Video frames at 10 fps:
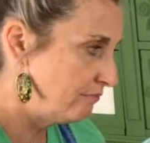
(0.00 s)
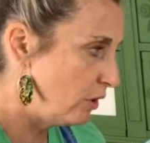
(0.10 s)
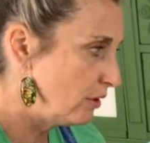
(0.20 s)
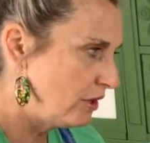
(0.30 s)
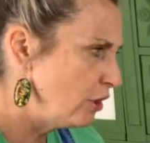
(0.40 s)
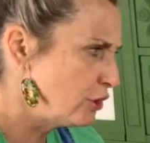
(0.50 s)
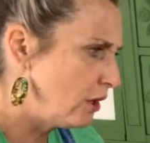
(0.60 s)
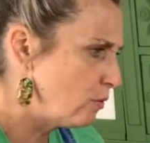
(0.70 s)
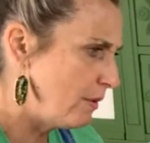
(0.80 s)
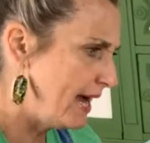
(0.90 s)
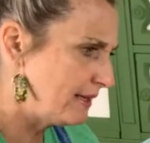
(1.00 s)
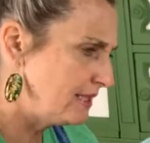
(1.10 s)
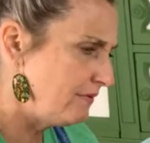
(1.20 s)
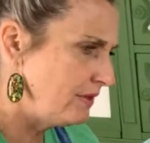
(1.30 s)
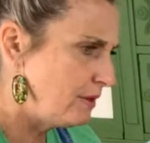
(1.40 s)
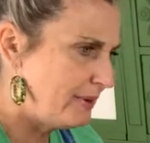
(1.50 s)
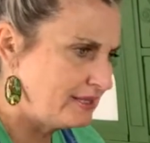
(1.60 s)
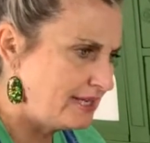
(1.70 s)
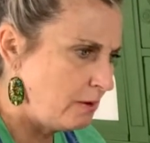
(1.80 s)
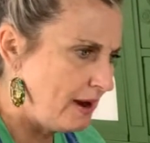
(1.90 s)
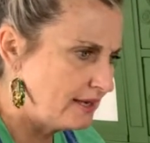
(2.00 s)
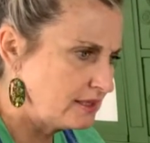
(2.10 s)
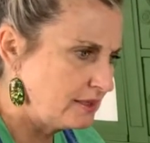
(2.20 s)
or, dark wax, even the Best Dang Wax